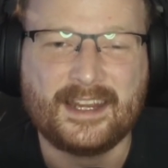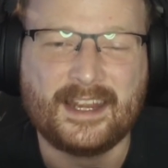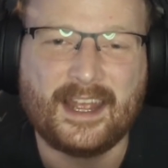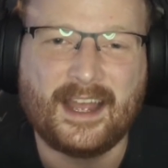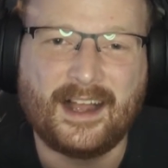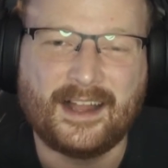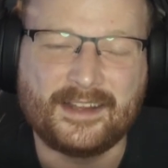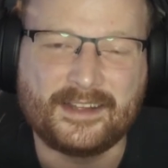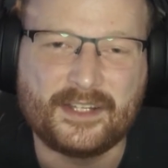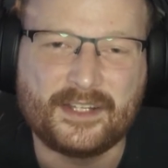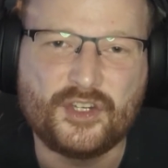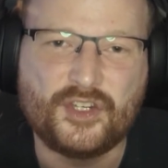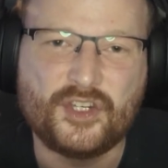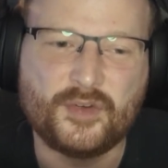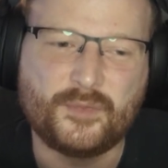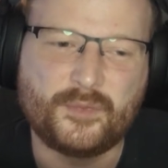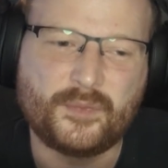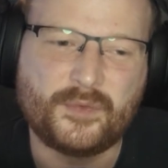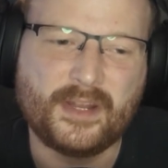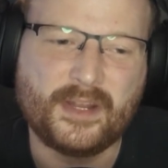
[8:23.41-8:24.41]
and you should
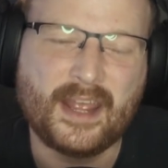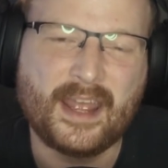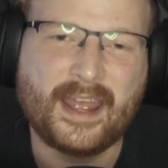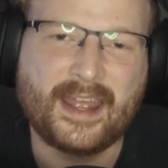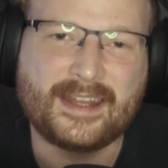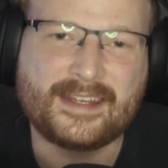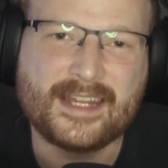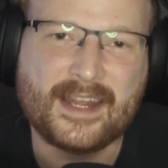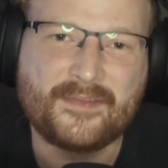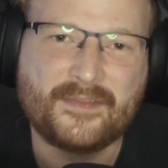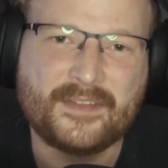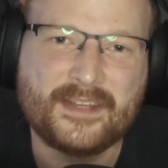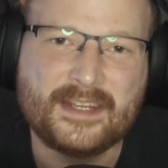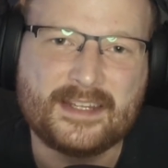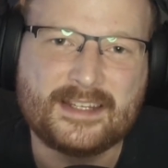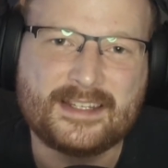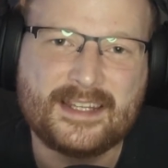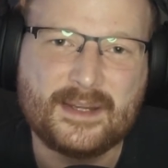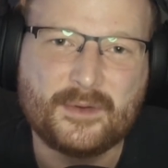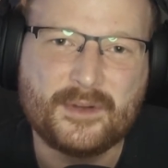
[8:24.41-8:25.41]
definitely
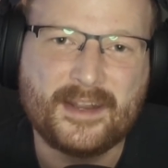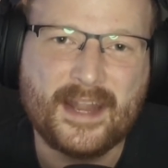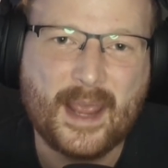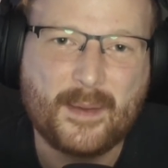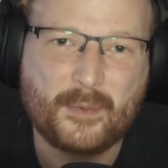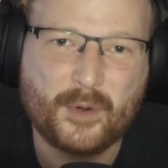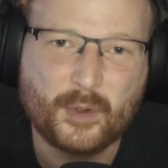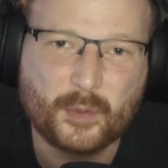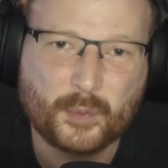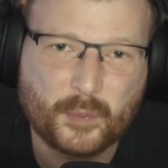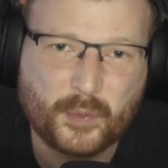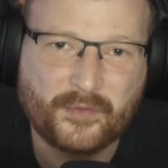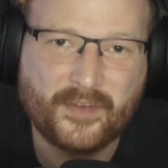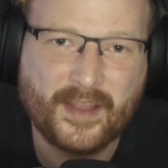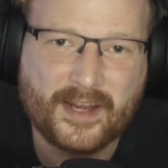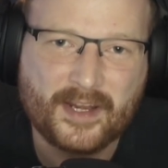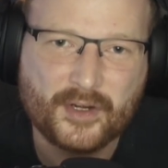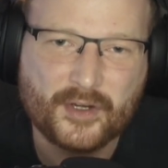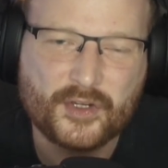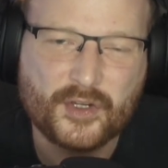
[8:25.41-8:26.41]
see what network
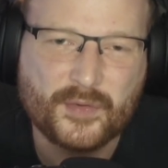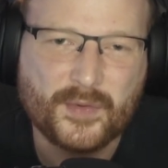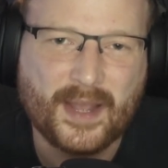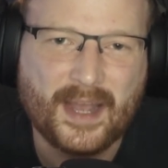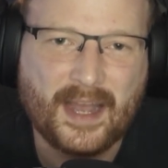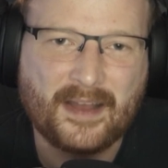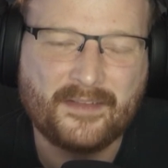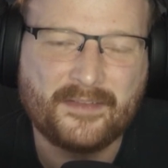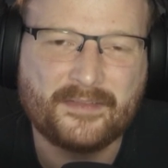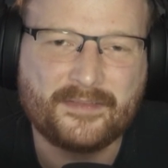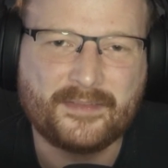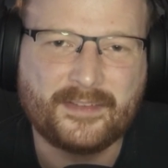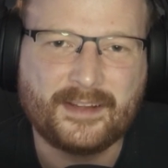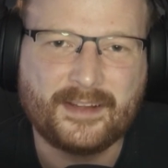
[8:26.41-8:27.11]
provider you have.